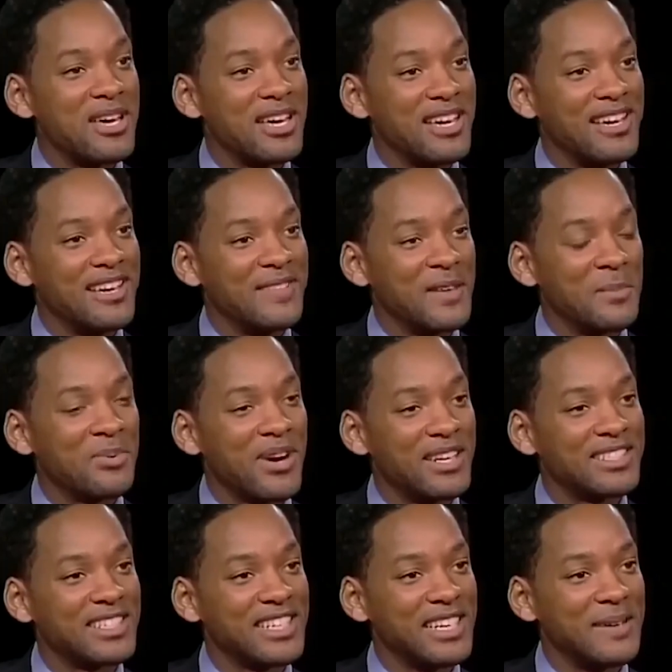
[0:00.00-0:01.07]
I could be
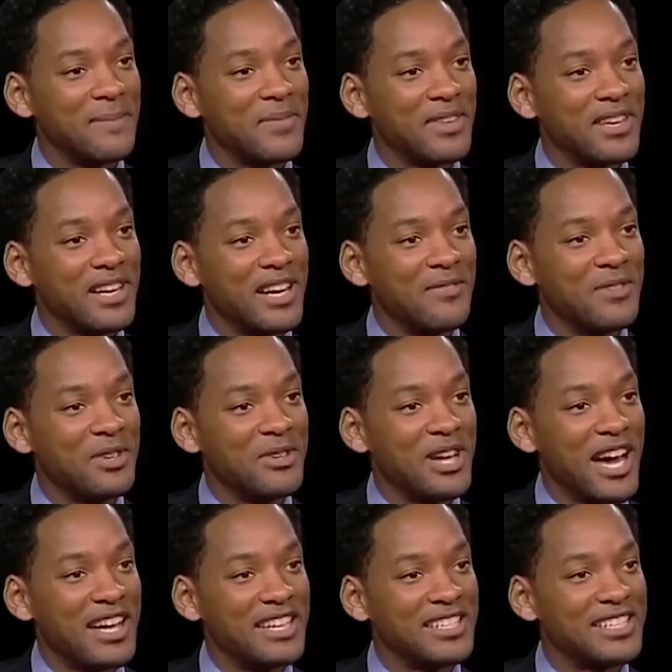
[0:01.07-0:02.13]
the president
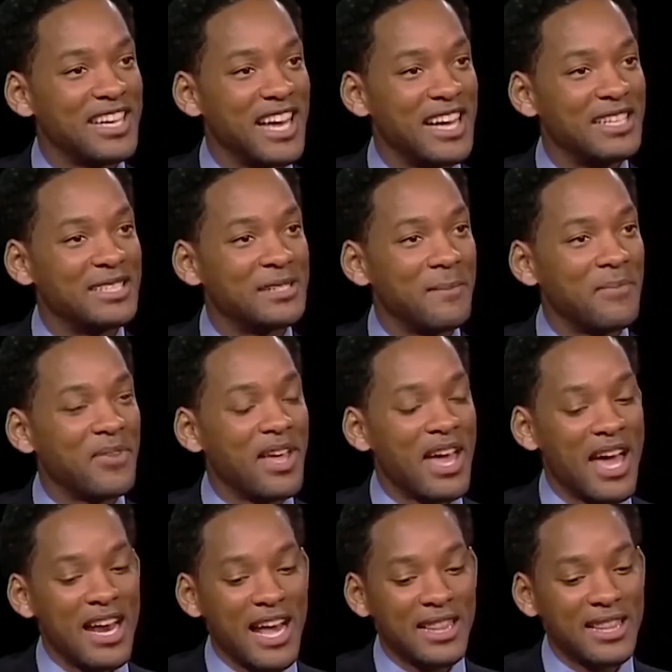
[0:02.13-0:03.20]
of the United States.
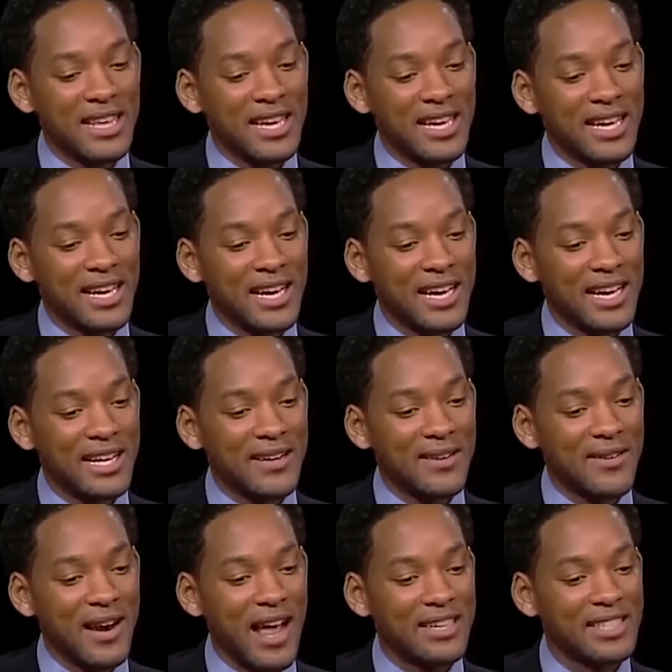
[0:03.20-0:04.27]
And I think
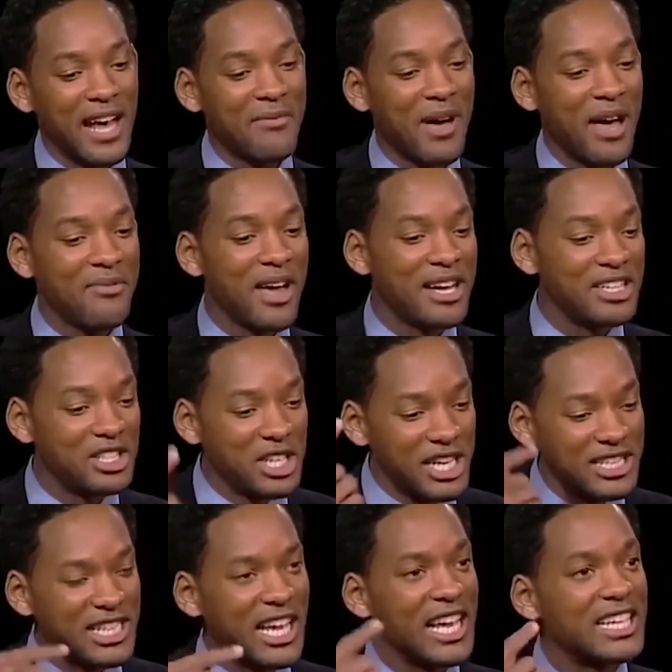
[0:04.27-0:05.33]
uh, as I've, I've,
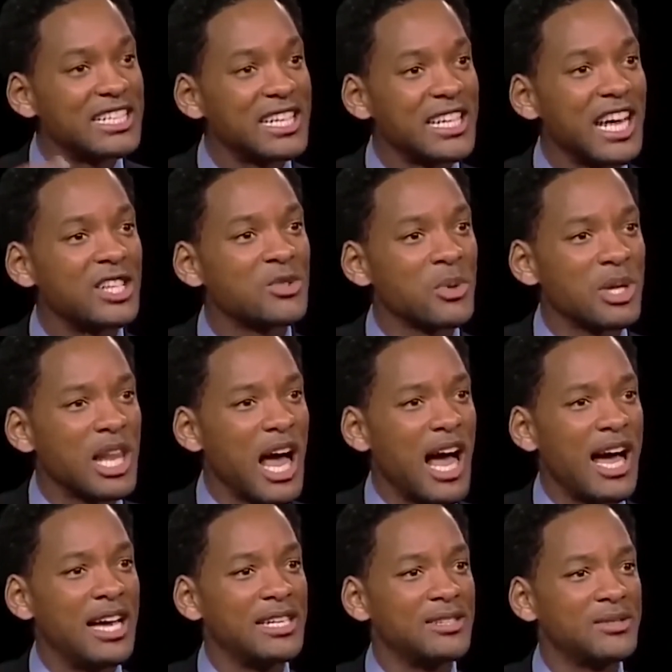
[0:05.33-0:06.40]
had a chance to
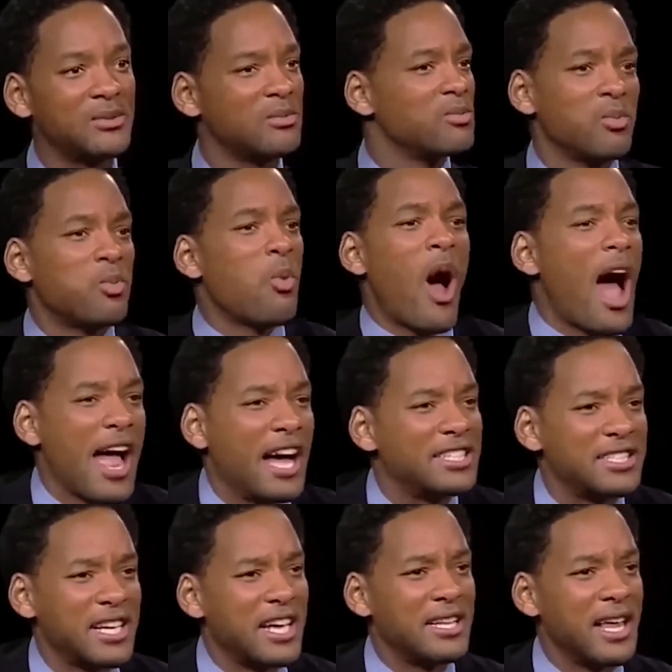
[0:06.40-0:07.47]
intellectualize
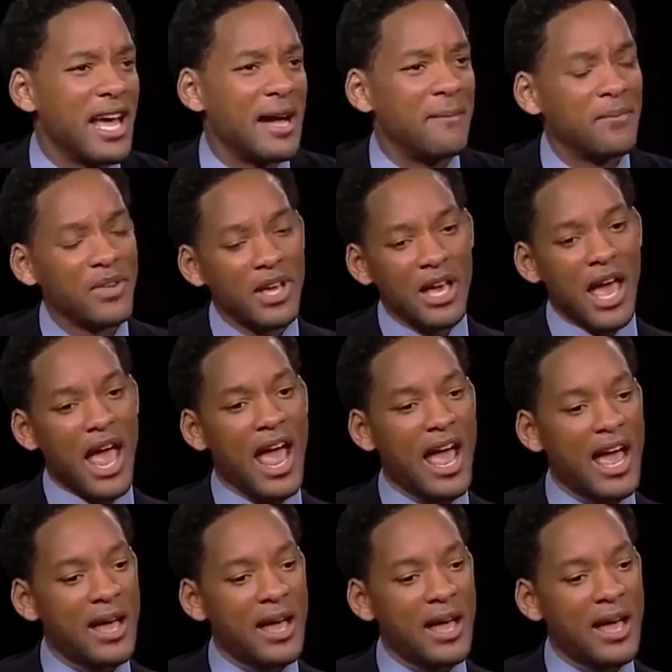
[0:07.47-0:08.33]
why I said that. Yeah.